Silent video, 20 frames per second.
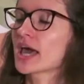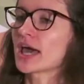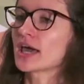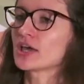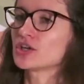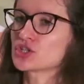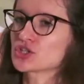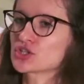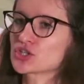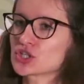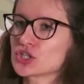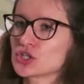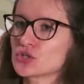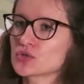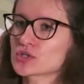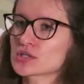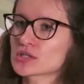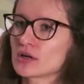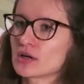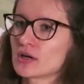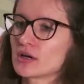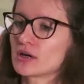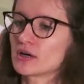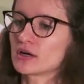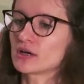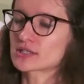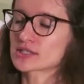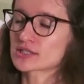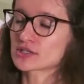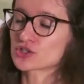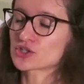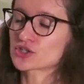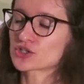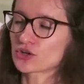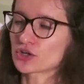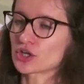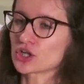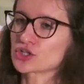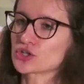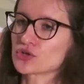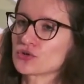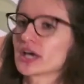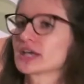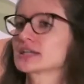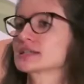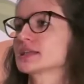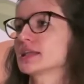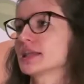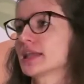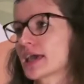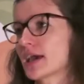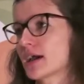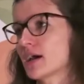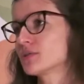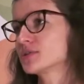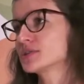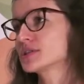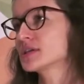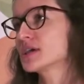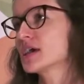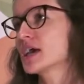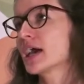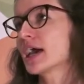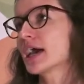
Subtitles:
and just use started to nest the layouts.